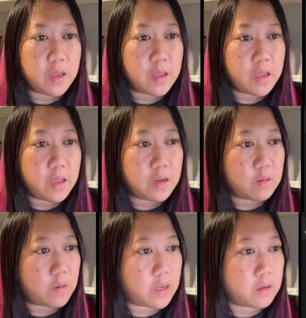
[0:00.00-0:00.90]

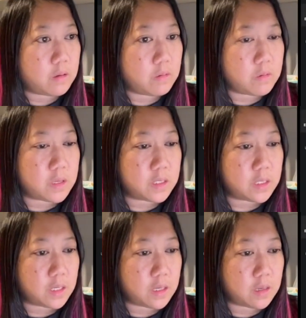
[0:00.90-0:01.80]
anyway, hold on a
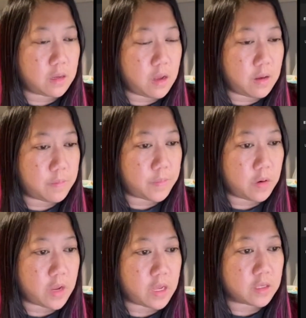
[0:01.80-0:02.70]
second.
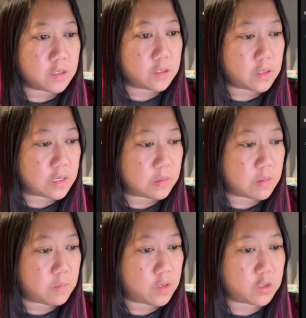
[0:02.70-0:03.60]
Okay, so I just
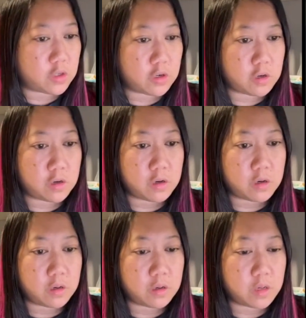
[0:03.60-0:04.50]
want to make sure
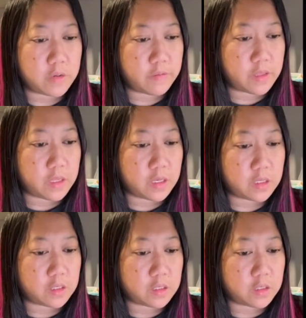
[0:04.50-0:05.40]
everything is
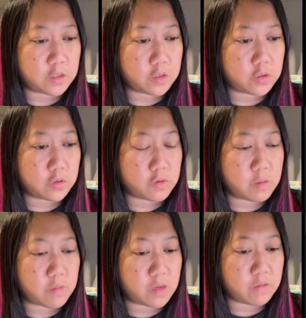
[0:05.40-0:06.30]
still
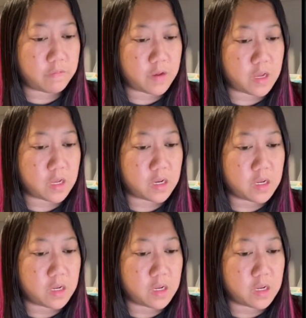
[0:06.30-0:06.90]
streaming fine.